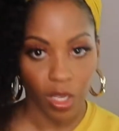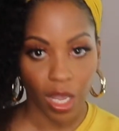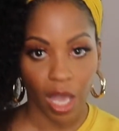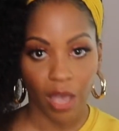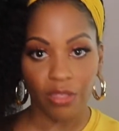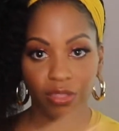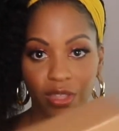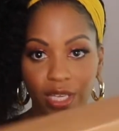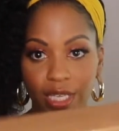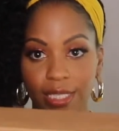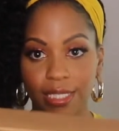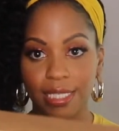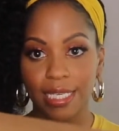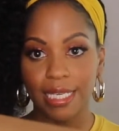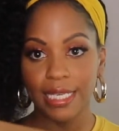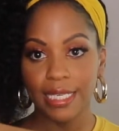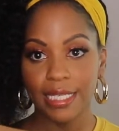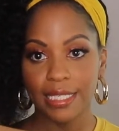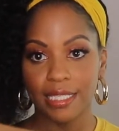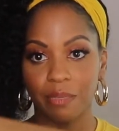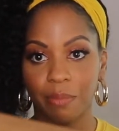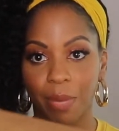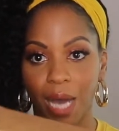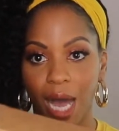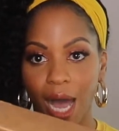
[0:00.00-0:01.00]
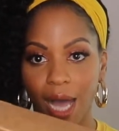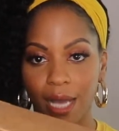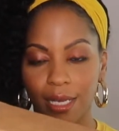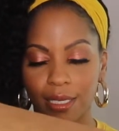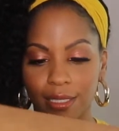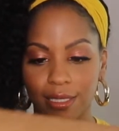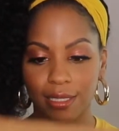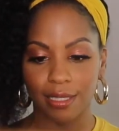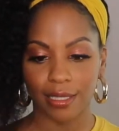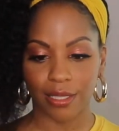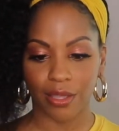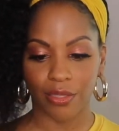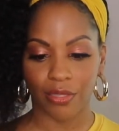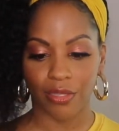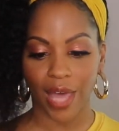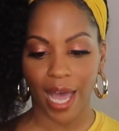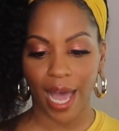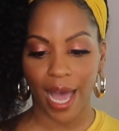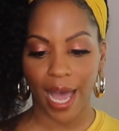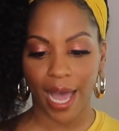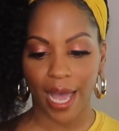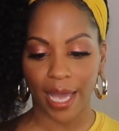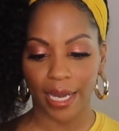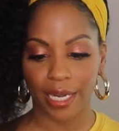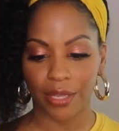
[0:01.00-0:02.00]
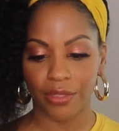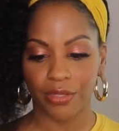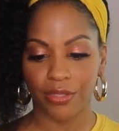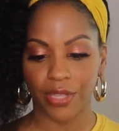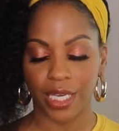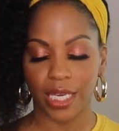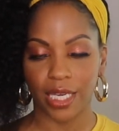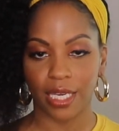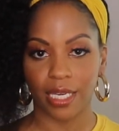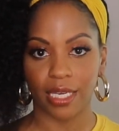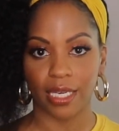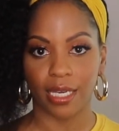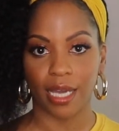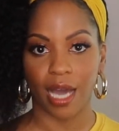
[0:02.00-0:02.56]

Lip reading: this is the box that the